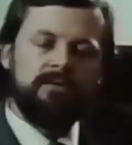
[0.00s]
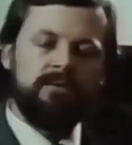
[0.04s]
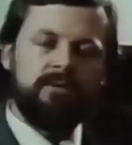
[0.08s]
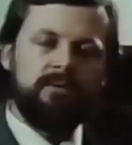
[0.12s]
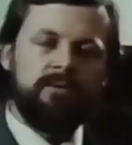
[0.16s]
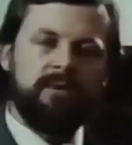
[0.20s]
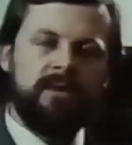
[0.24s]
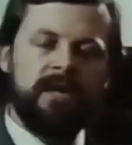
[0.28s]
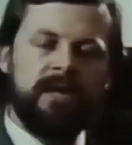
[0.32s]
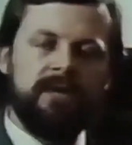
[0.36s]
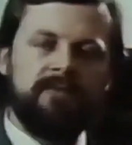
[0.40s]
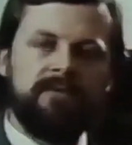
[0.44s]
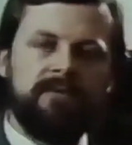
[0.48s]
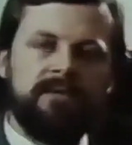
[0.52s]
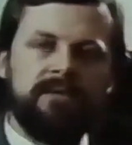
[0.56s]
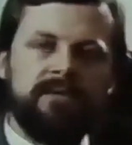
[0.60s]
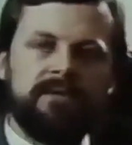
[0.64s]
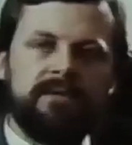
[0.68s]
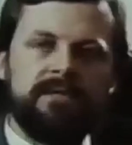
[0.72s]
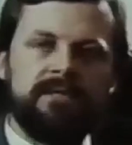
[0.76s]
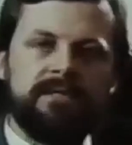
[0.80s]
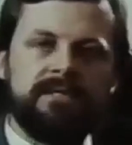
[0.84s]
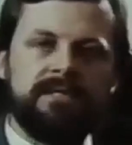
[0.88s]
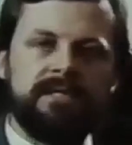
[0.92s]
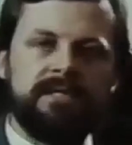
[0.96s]
What we have
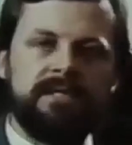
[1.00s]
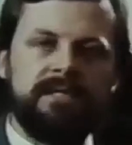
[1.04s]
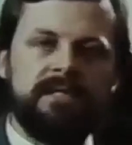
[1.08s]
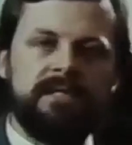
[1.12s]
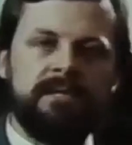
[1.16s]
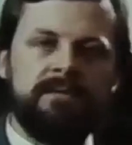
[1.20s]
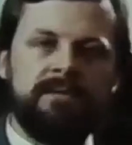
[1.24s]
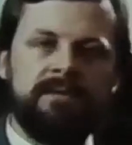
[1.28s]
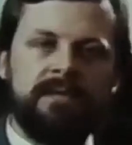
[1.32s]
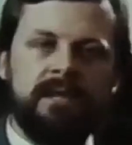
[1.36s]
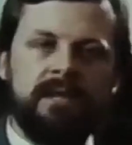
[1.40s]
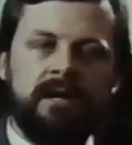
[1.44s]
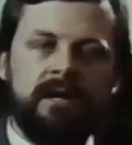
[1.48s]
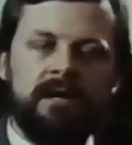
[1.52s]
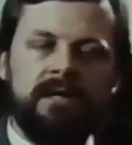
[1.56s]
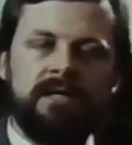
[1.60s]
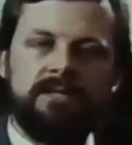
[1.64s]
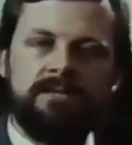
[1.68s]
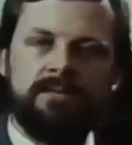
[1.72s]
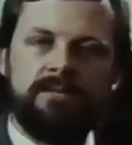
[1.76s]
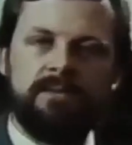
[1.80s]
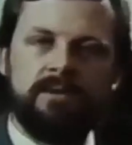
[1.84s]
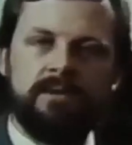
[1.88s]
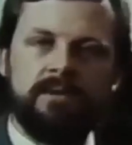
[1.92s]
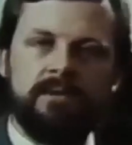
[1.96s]
here is the tip of the
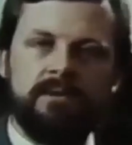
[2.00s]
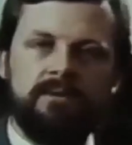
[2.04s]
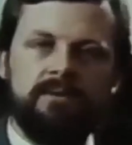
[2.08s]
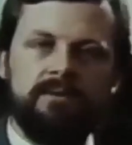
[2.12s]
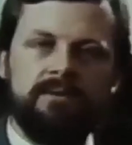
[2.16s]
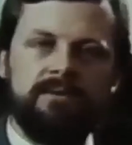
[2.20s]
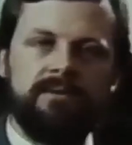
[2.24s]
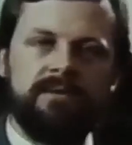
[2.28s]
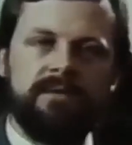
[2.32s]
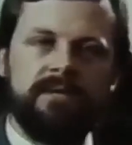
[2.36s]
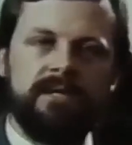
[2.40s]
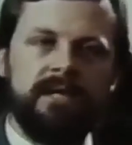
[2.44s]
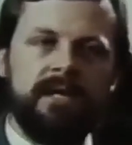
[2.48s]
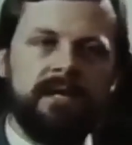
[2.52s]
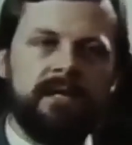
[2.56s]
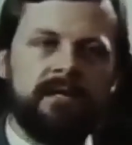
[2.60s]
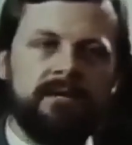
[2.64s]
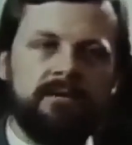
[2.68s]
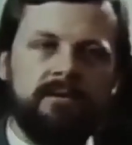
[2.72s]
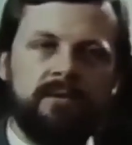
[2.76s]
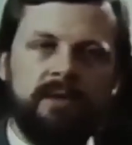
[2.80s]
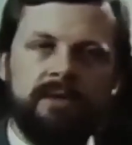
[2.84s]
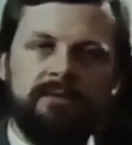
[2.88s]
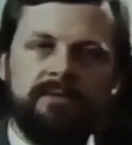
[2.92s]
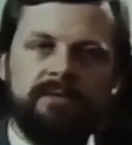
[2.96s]
iceberg with the
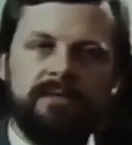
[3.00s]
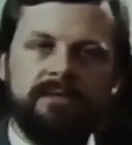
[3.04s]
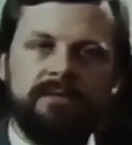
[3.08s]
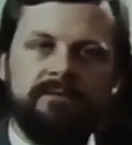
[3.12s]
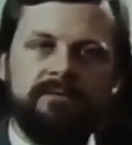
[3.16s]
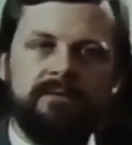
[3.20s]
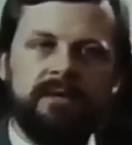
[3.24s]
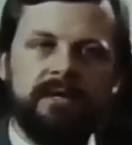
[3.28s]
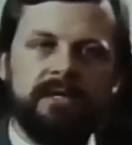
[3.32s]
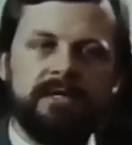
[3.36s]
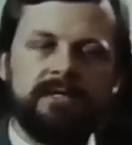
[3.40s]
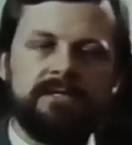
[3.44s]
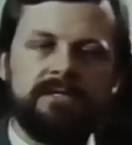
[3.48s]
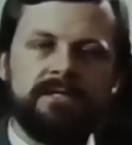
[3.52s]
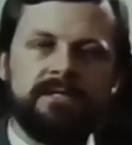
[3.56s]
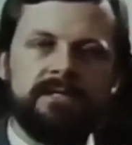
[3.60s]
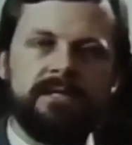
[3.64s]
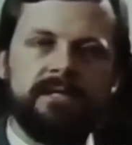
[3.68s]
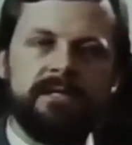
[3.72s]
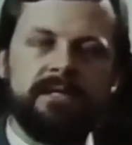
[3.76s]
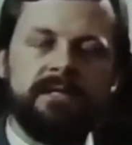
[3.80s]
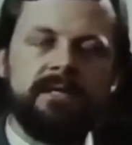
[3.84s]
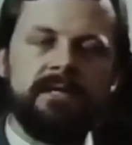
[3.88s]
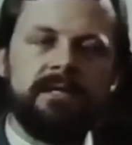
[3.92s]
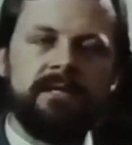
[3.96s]
anti gravity device,
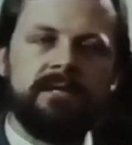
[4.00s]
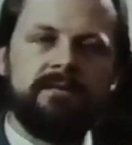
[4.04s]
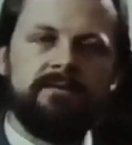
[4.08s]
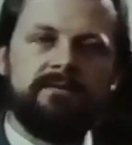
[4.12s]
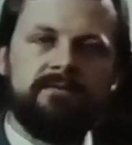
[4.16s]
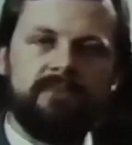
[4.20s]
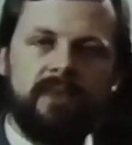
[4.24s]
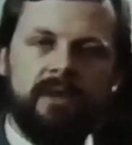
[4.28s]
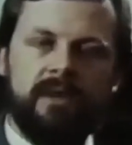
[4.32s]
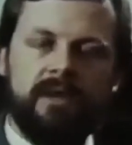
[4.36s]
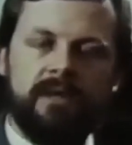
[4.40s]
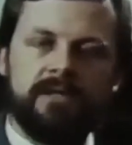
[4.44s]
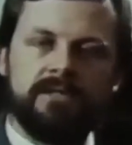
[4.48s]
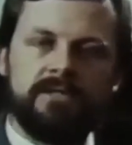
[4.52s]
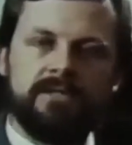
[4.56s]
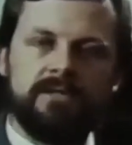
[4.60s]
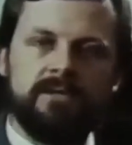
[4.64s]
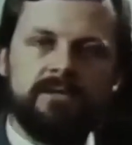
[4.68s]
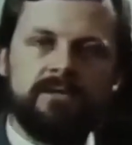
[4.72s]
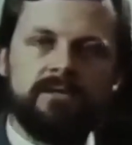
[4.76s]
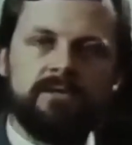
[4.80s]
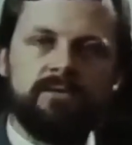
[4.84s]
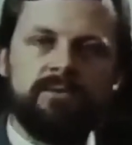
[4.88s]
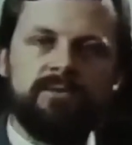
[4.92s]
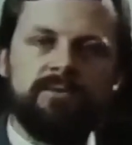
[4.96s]
the flying
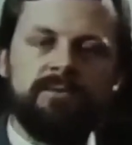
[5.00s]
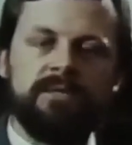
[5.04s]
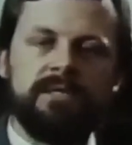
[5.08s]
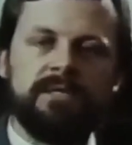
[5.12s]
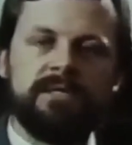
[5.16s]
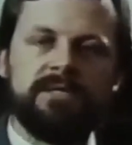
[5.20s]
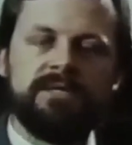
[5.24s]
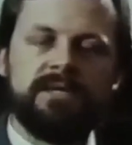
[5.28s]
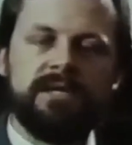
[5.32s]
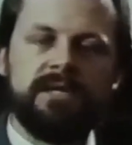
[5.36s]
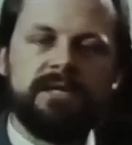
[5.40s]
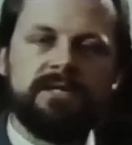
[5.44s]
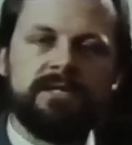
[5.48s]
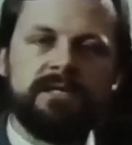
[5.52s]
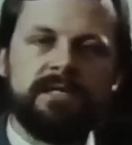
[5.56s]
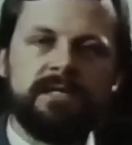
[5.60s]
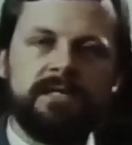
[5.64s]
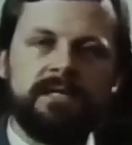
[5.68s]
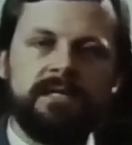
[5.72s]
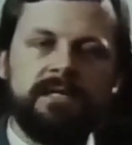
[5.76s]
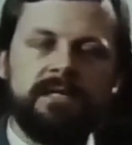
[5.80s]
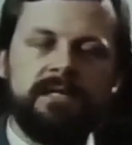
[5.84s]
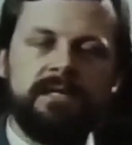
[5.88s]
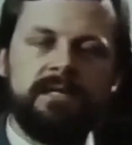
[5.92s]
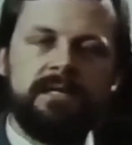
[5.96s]
saucer we've been
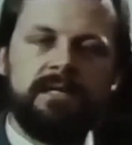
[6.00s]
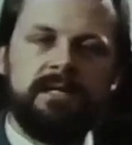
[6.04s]
discussing,